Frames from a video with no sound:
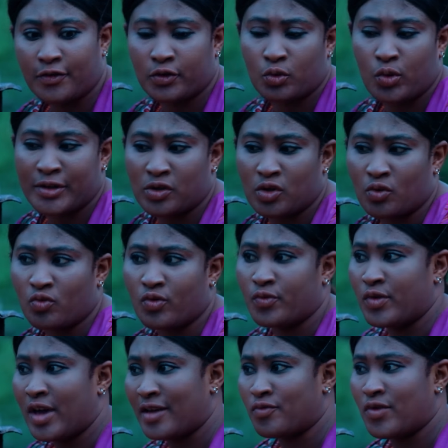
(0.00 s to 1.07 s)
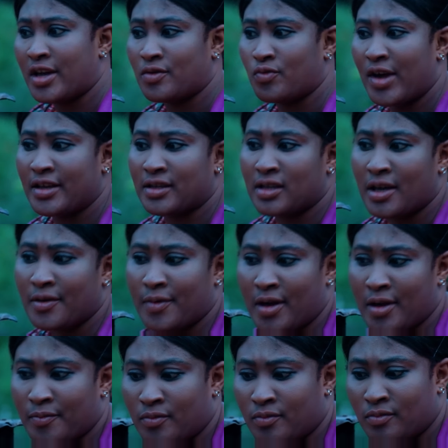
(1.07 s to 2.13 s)
of question. Where is
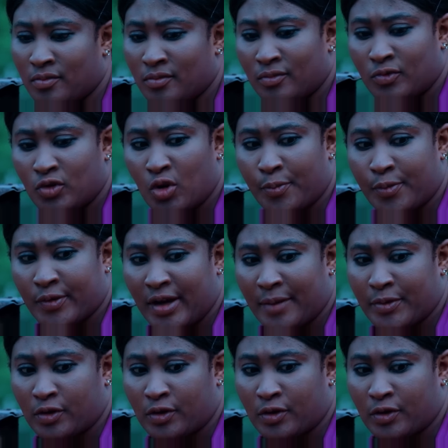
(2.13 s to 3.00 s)
your brother